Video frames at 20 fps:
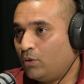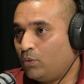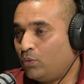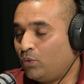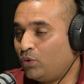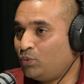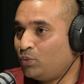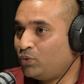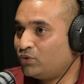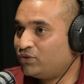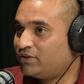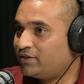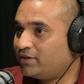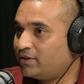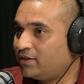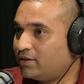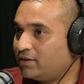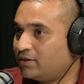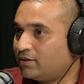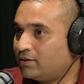What was
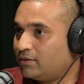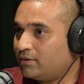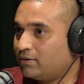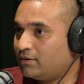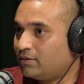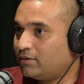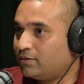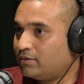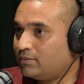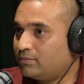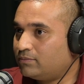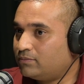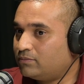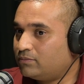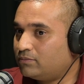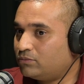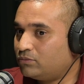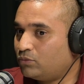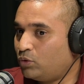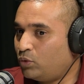
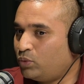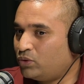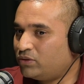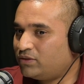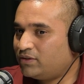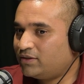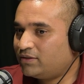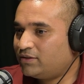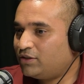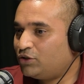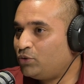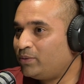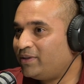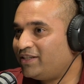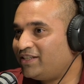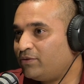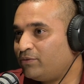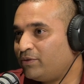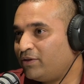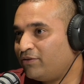the
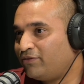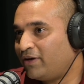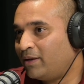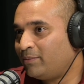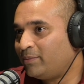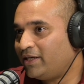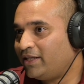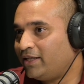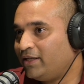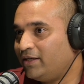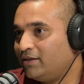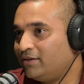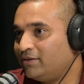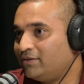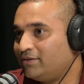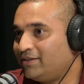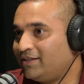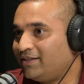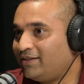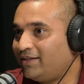situation with the family?
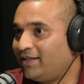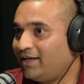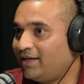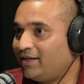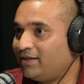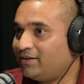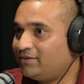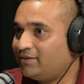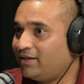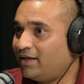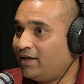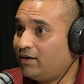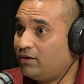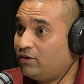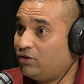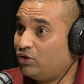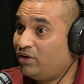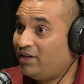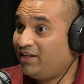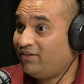Did they say
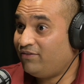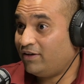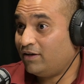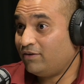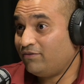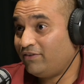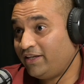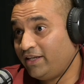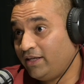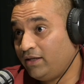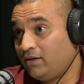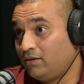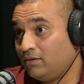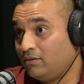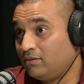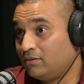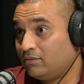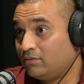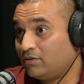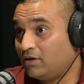you're leaving a
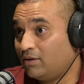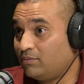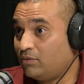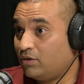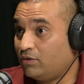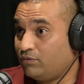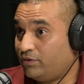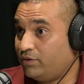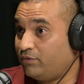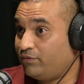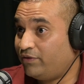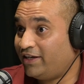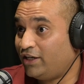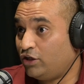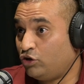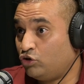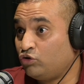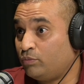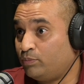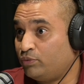very
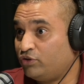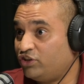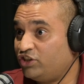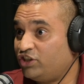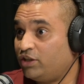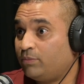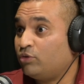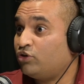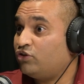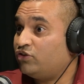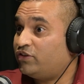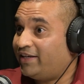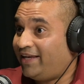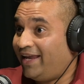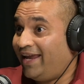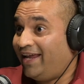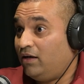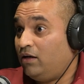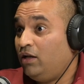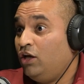good position? Because
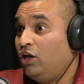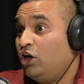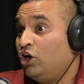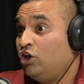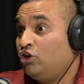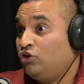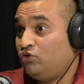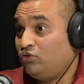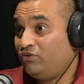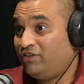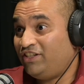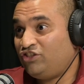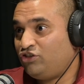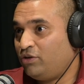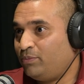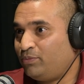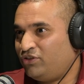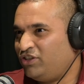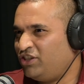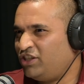again, to reach a
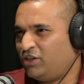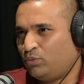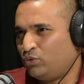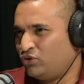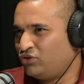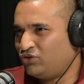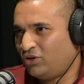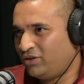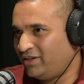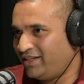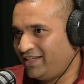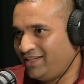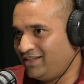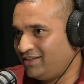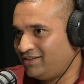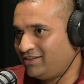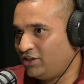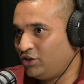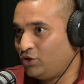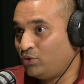position was not
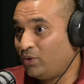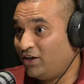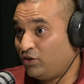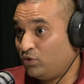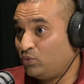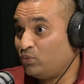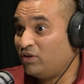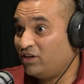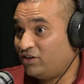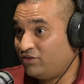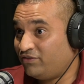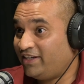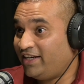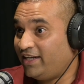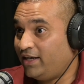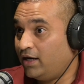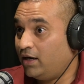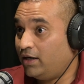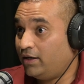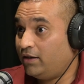easy. You had to work really
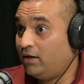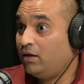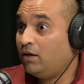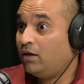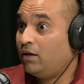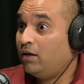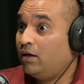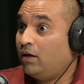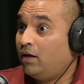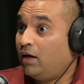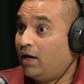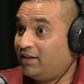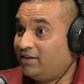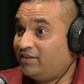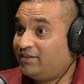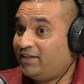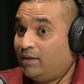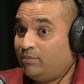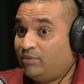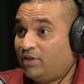hard. At the
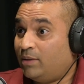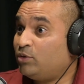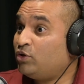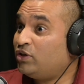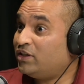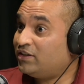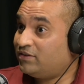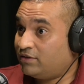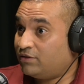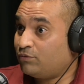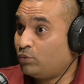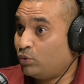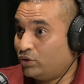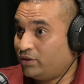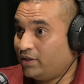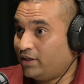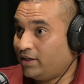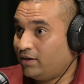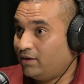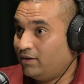same time, it is
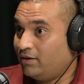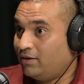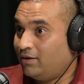rewarding.